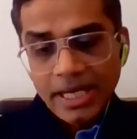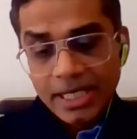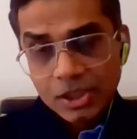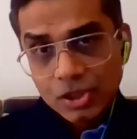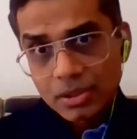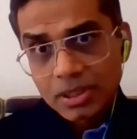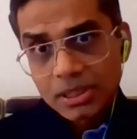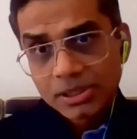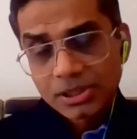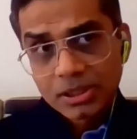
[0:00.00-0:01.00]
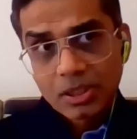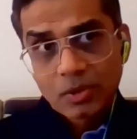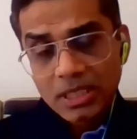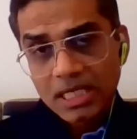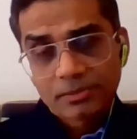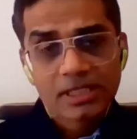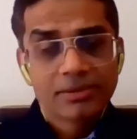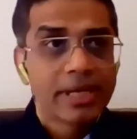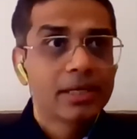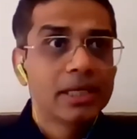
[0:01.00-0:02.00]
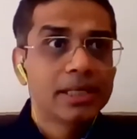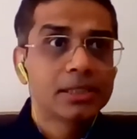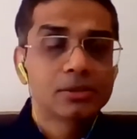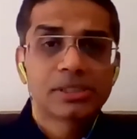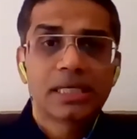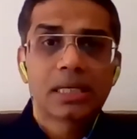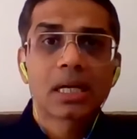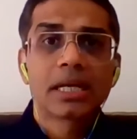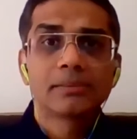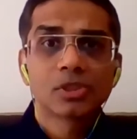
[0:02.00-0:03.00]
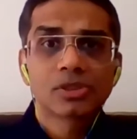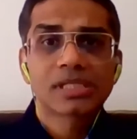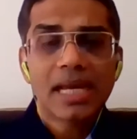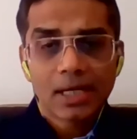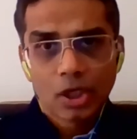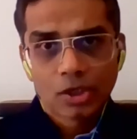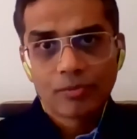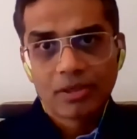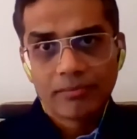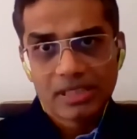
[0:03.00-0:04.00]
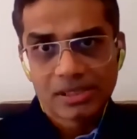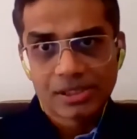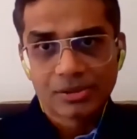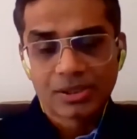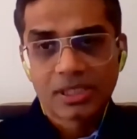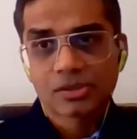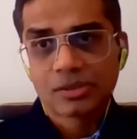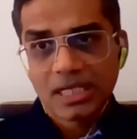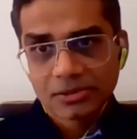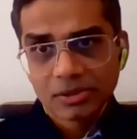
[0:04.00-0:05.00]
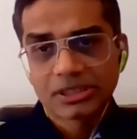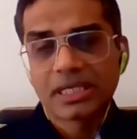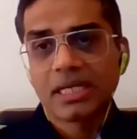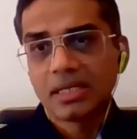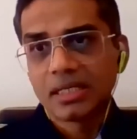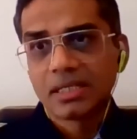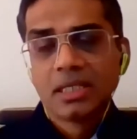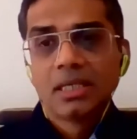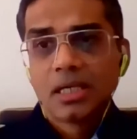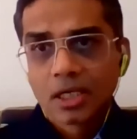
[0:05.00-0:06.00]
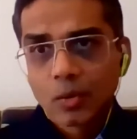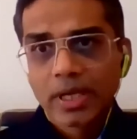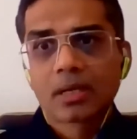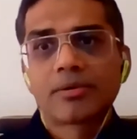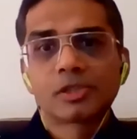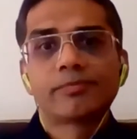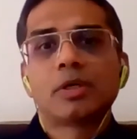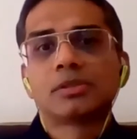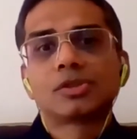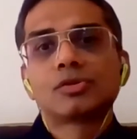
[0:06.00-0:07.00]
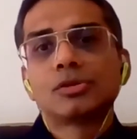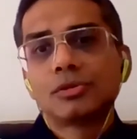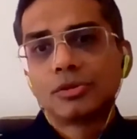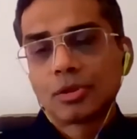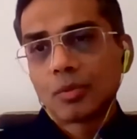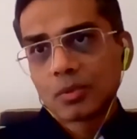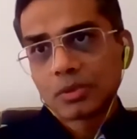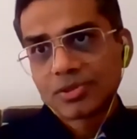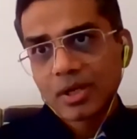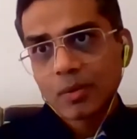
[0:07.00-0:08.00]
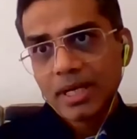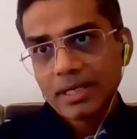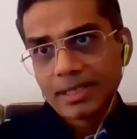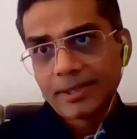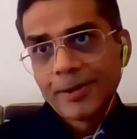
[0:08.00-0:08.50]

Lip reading: Insurers were asked by the regulator to settle claims on scanned document basis. Okay, so that was again a quick response to what was required.